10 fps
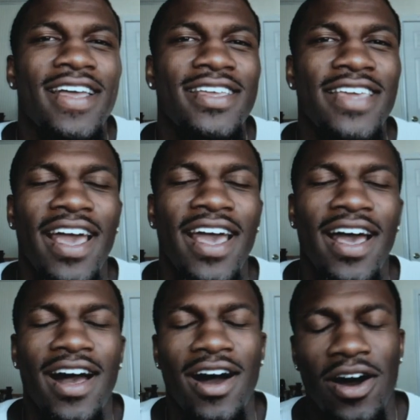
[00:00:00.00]

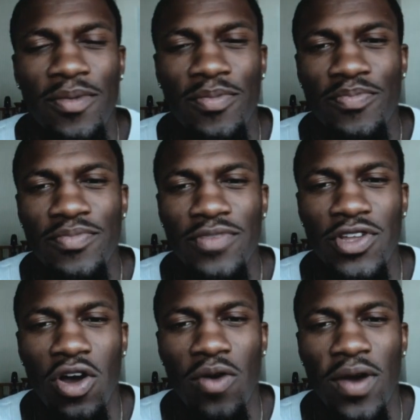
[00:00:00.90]
Yeah,
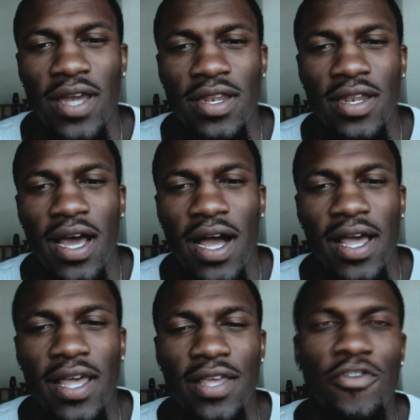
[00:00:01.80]
when
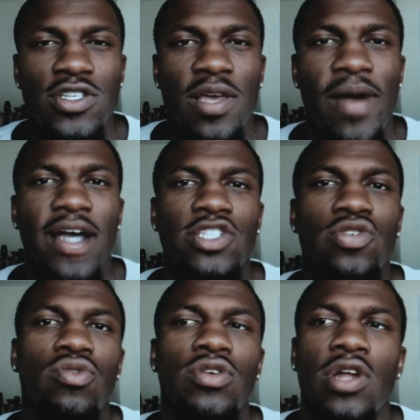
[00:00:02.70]
I first came out of high
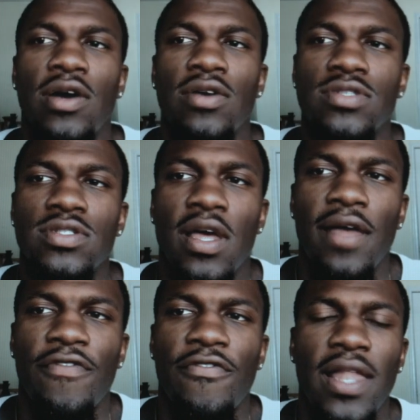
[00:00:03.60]
school,
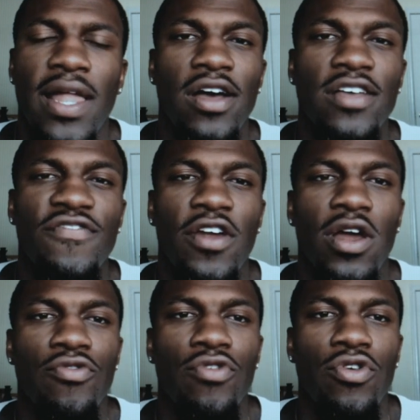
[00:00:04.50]
I felt like I was very
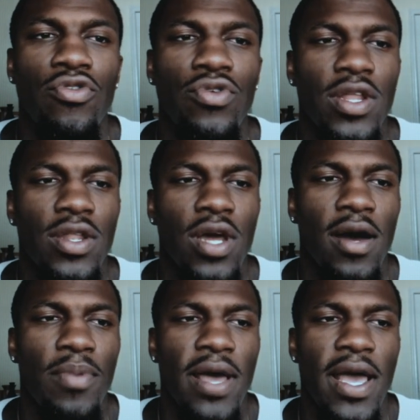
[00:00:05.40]
under-recruited,
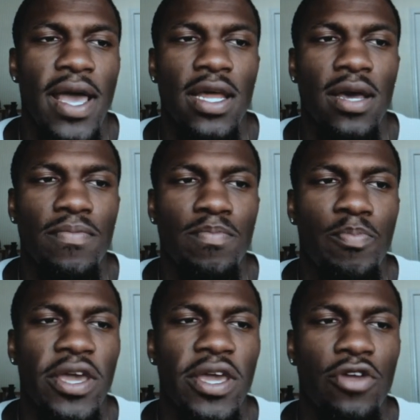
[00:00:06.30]
but ended
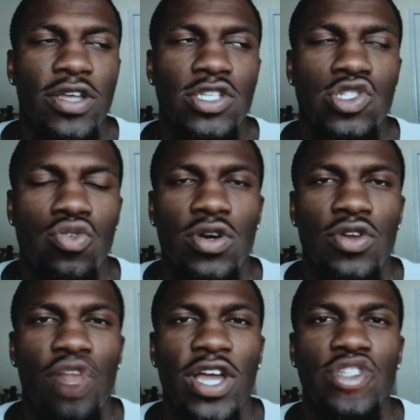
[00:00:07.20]
up picking a great school
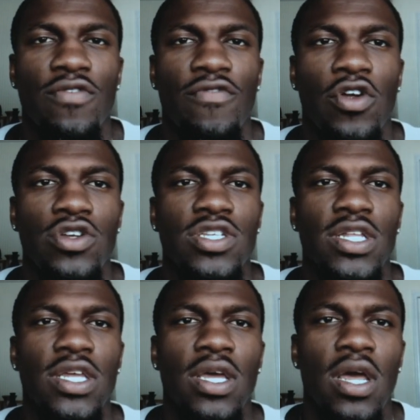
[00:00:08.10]
in Rice University.